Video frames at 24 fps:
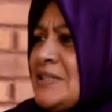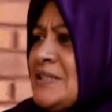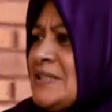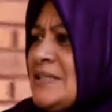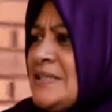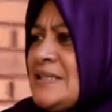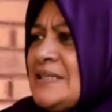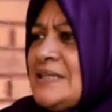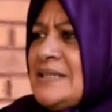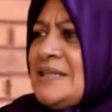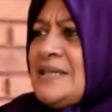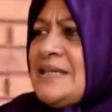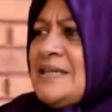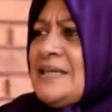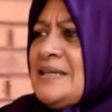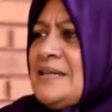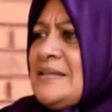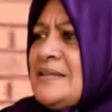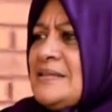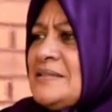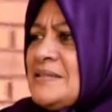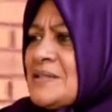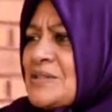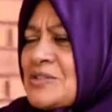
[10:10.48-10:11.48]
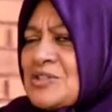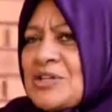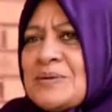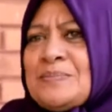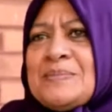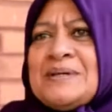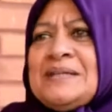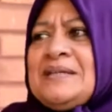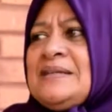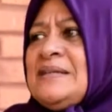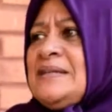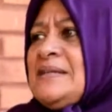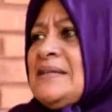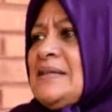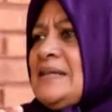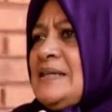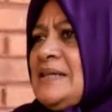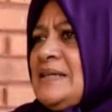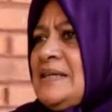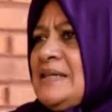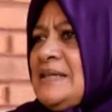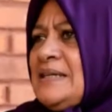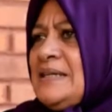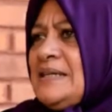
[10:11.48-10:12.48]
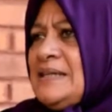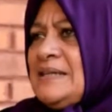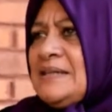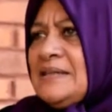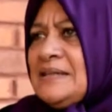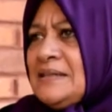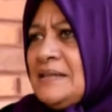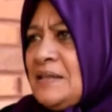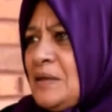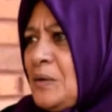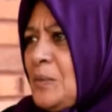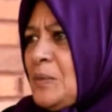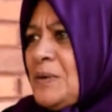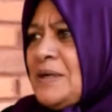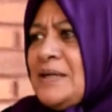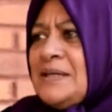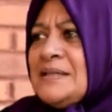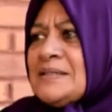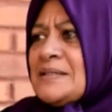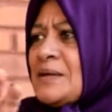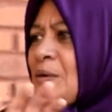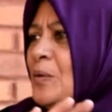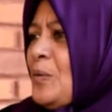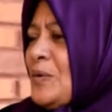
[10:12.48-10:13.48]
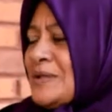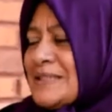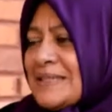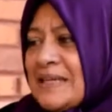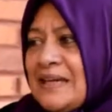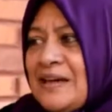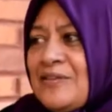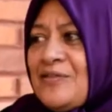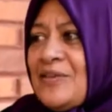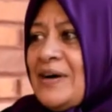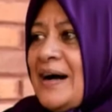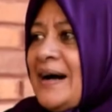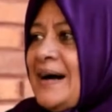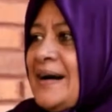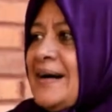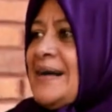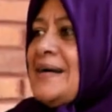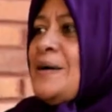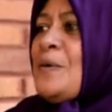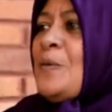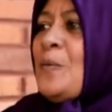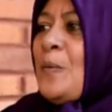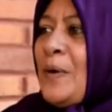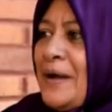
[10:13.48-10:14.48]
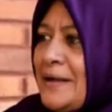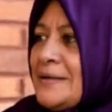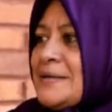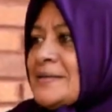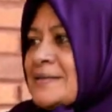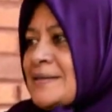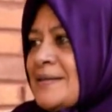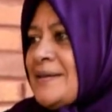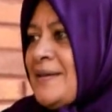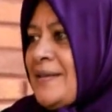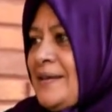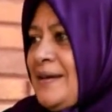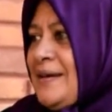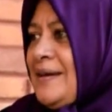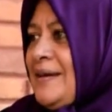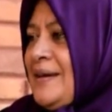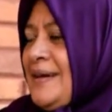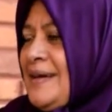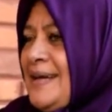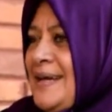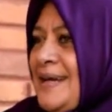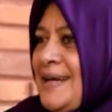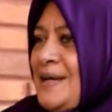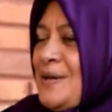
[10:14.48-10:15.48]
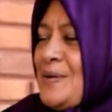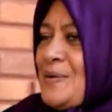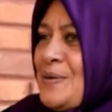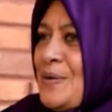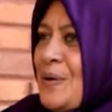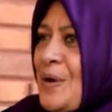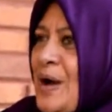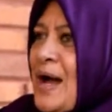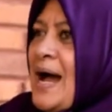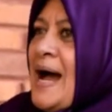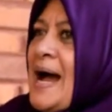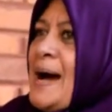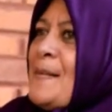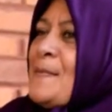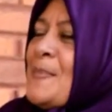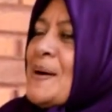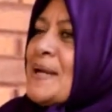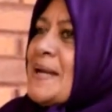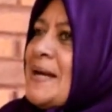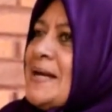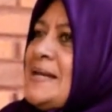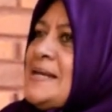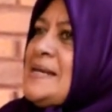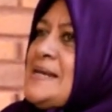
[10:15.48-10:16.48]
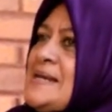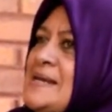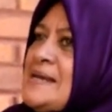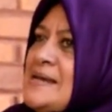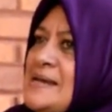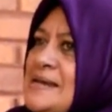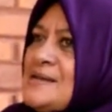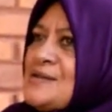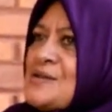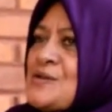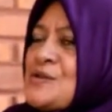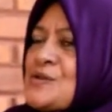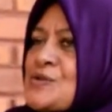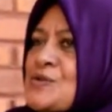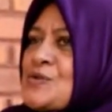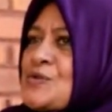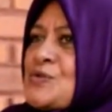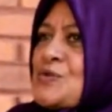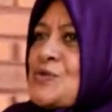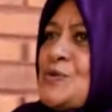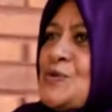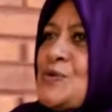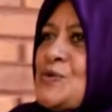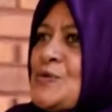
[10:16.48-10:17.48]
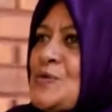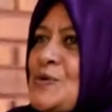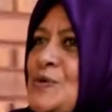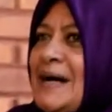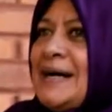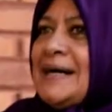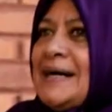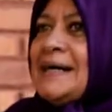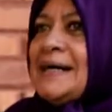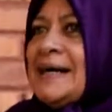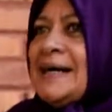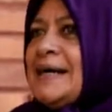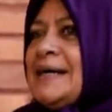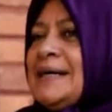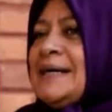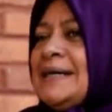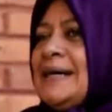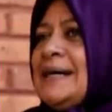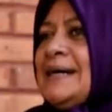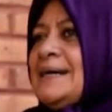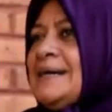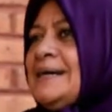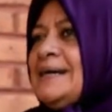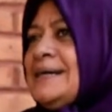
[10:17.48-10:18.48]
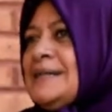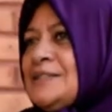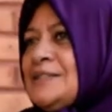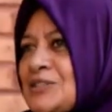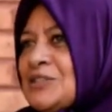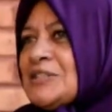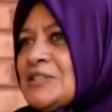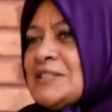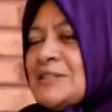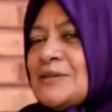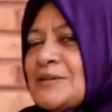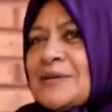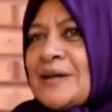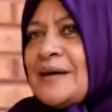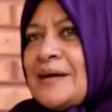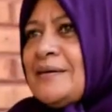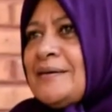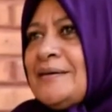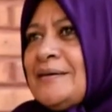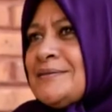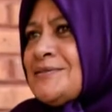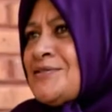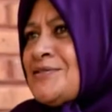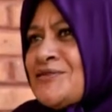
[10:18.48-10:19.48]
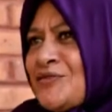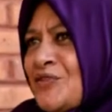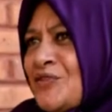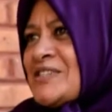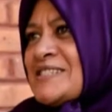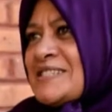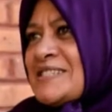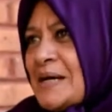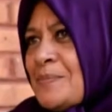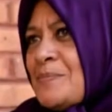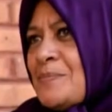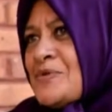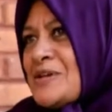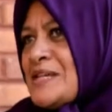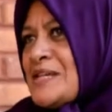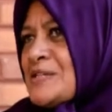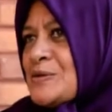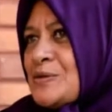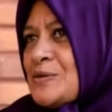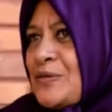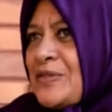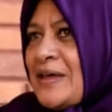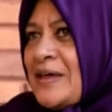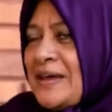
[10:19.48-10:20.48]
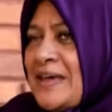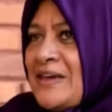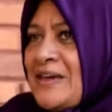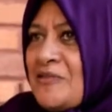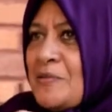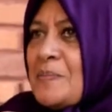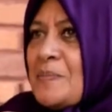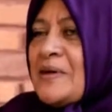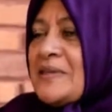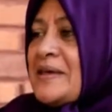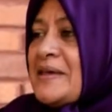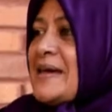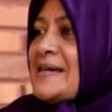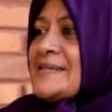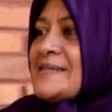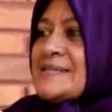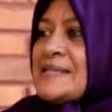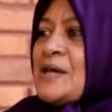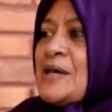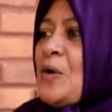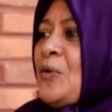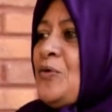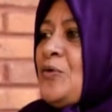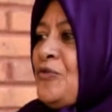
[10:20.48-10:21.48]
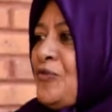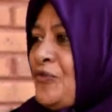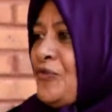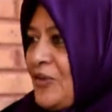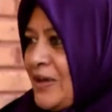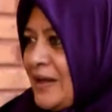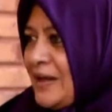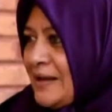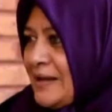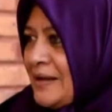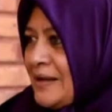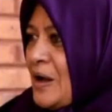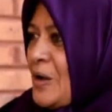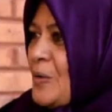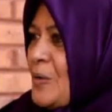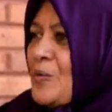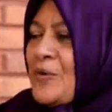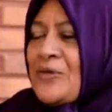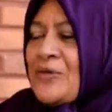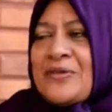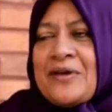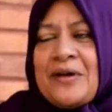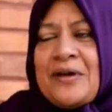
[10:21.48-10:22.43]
Tijani, the Naqshbandi, the Alawis, whatever, I went there, you know. but I needed to. I just, for some reason or that, everybody has their own feeling